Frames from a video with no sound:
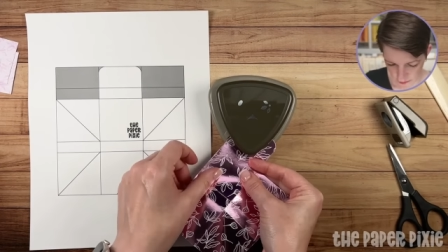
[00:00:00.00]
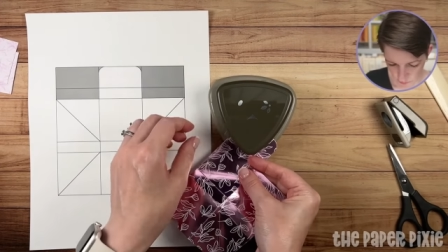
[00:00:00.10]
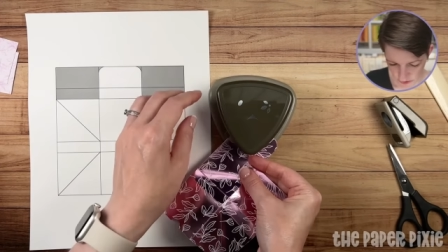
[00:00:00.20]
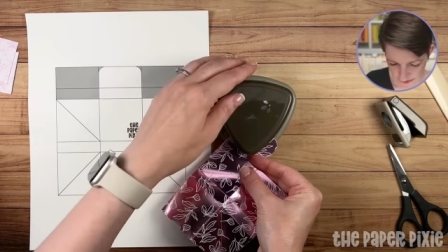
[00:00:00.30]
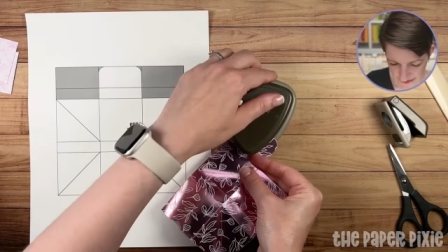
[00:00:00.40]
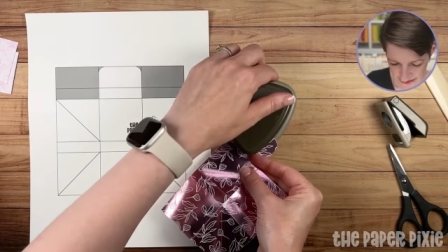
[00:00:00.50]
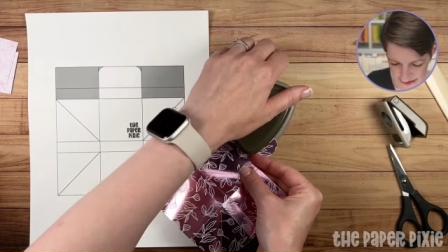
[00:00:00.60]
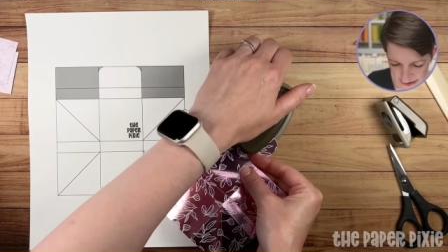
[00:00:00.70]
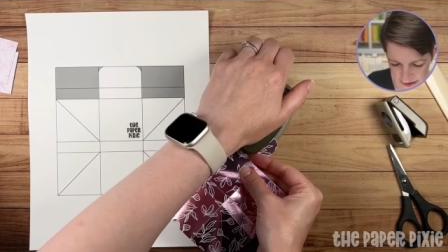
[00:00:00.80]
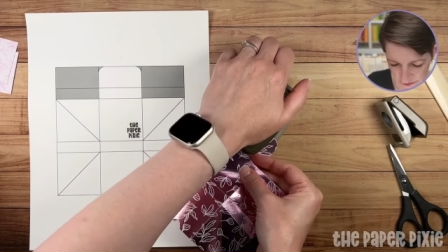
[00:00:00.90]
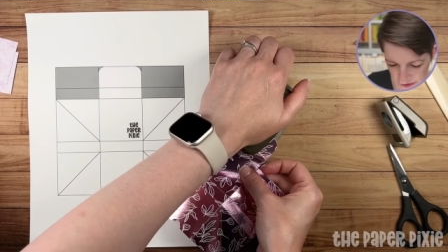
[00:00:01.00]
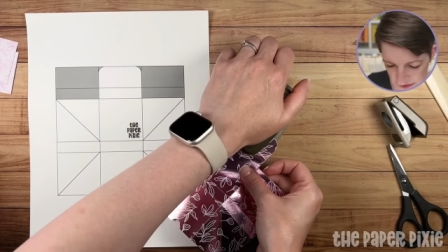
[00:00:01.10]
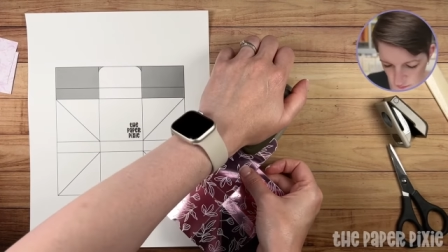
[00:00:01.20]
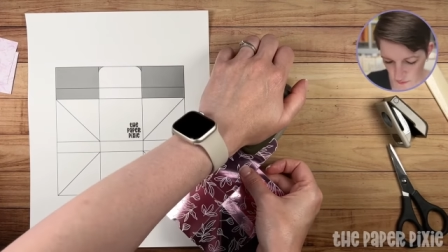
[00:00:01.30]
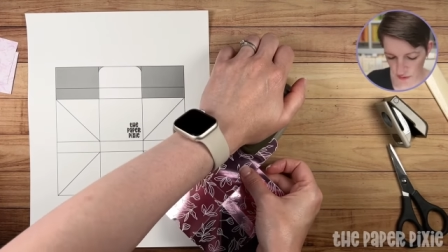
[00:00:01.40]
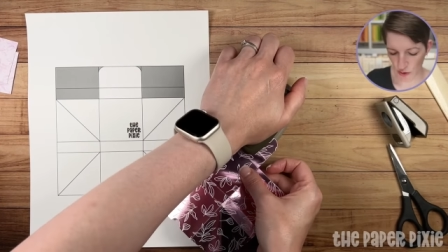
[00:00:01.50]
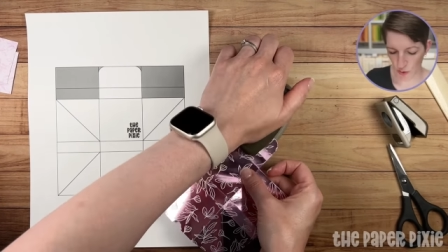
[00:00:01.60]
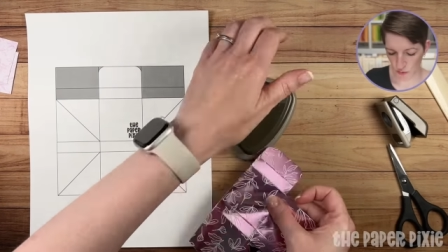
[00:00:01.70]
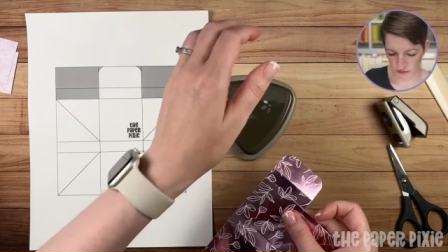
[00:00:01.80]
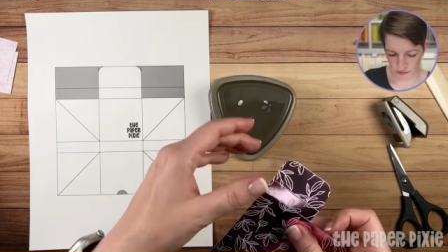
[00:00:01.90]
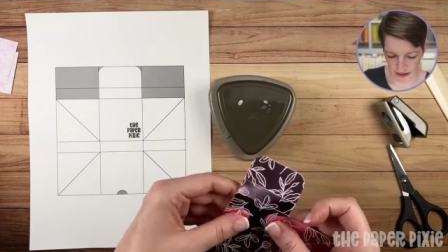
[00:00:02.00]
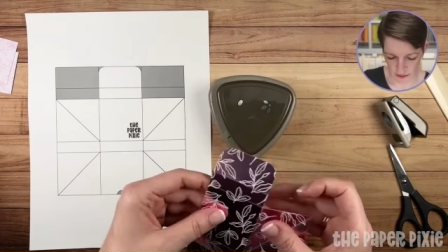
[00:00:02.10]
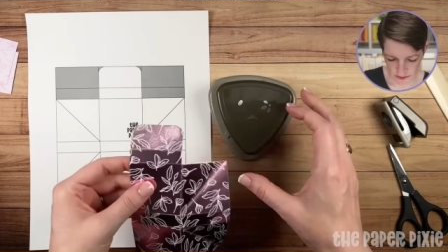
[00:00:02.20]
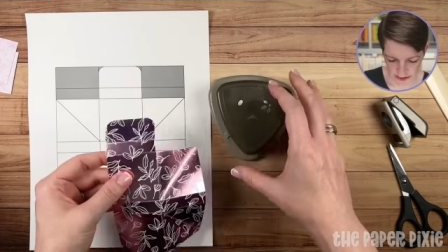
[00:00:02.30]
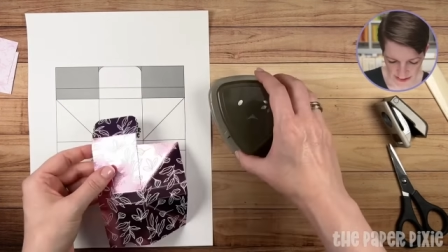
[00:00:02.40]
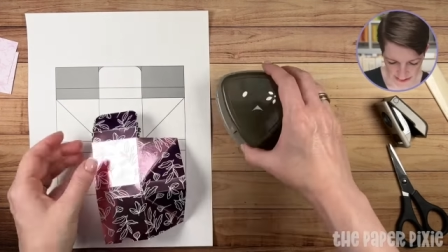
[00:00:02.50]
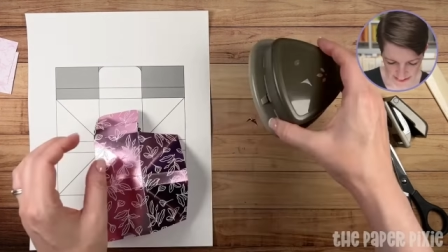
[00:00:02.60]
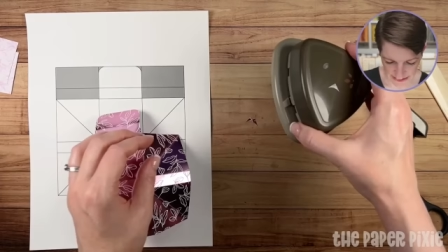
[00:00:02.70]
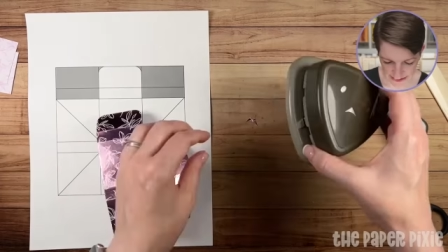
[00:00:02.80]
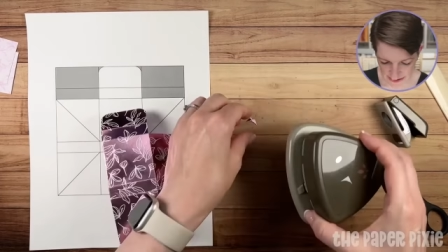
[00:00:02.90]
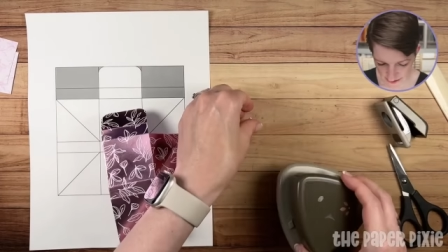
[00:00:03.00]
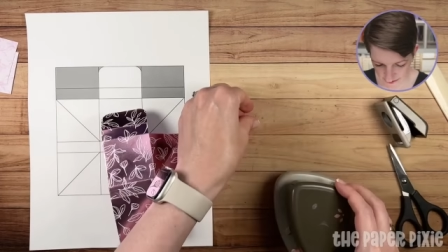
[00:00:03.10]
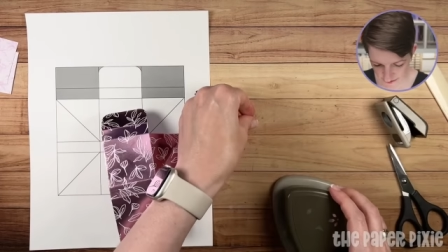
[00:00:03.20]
And we're gonna see if this will close without needing any